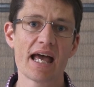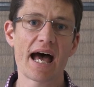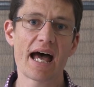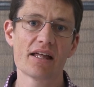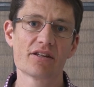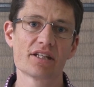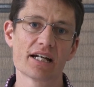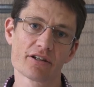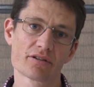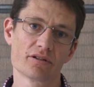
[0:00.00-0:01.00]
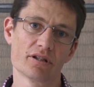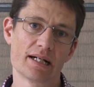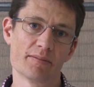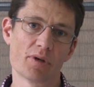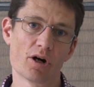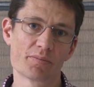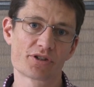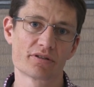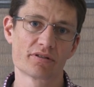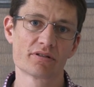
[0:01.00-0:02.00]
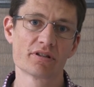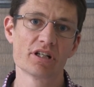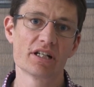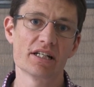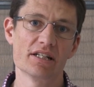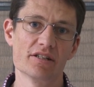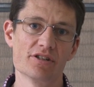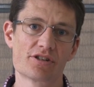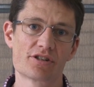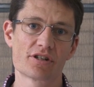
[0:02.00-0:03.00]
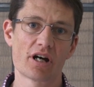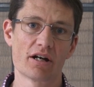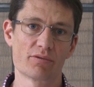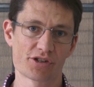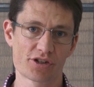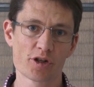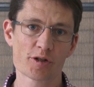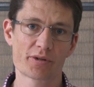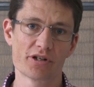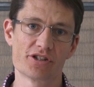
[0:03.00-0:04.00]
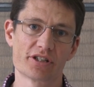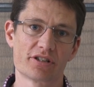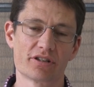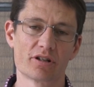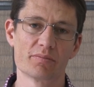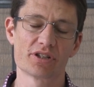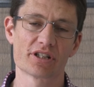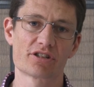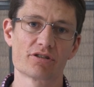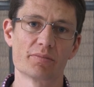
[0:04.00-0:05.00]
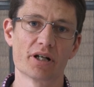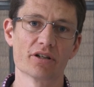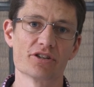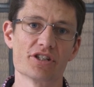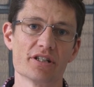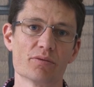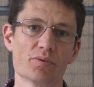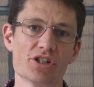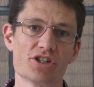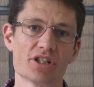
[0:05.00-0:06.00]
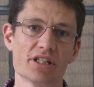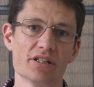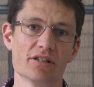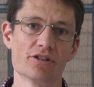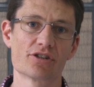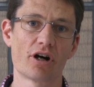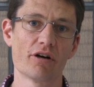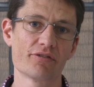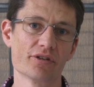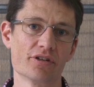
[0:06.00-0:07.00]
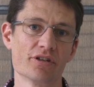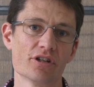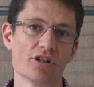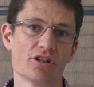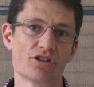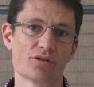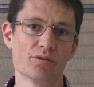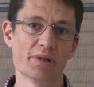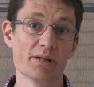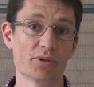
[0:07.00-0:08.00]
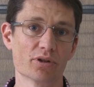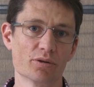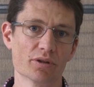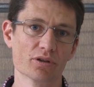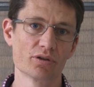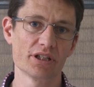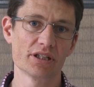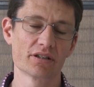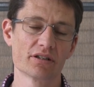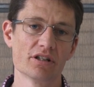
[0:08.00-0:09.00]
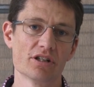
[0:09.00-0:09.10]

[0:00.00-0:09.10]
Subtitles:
And the other option is a research project in computational biology, which is offered to people who are looking